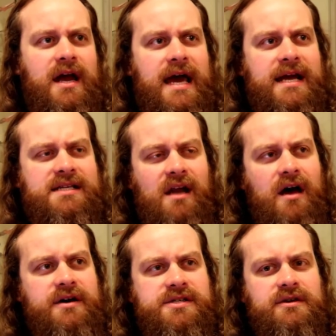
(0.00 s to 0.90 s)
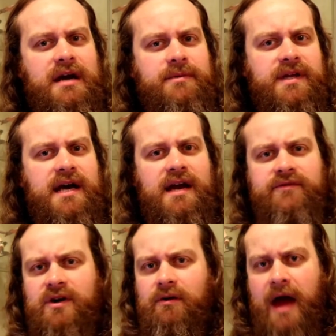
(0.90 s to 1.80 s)
And as long as you're able to kind
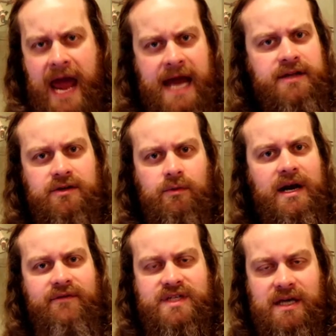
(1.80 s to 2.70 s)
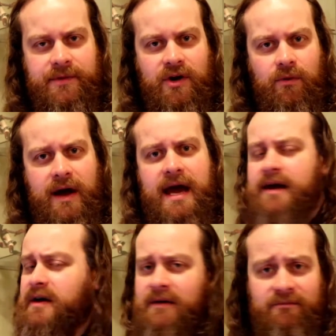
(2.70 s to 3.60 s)
of, handle whatever's coming your
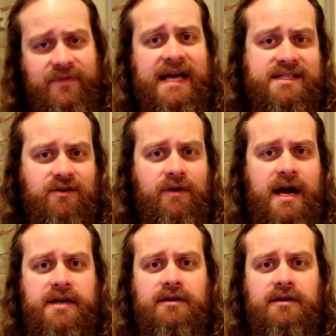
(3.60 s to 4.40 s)
way, that's great.